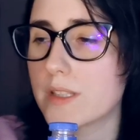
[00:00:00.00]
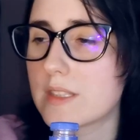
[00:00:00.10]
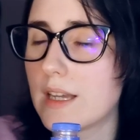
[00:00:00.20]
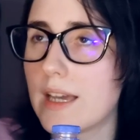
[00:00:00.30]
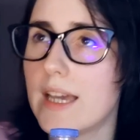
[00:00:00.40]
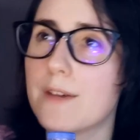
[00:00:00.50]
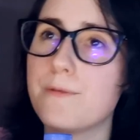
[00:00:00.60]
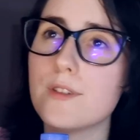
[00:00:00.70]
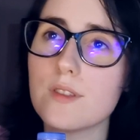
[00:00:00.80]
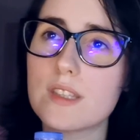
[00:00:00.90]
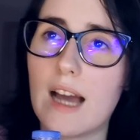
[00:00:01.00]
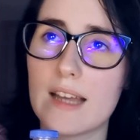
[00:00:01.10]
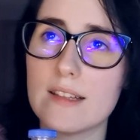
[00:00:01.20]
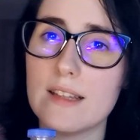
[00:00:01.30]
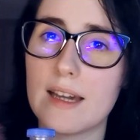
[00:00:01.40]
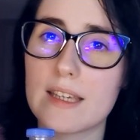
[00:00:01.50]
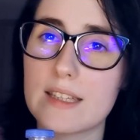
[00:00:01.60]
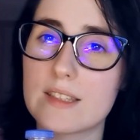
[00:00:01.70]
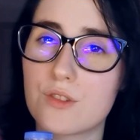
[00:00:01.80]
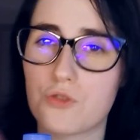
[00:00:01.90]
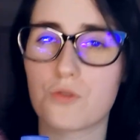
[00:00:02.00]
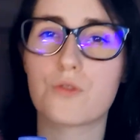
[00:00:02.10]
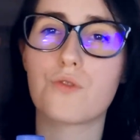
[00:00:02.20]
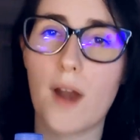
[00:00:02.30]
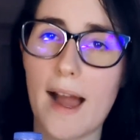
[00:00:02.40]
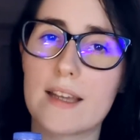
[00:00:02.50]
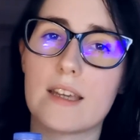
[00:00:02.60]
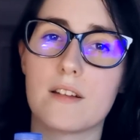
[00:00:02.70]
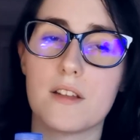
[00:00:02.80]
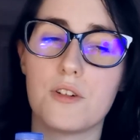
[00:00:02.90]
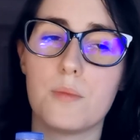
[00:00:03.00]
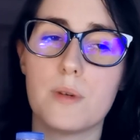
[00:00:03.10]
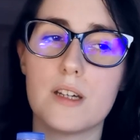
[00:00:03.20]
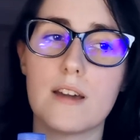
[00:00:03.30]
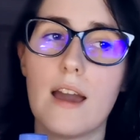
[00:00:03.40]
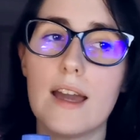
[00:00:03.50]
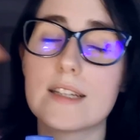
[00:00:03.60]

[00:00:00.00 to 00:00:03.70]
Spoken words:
It feels kind of like it's dragging a little bit.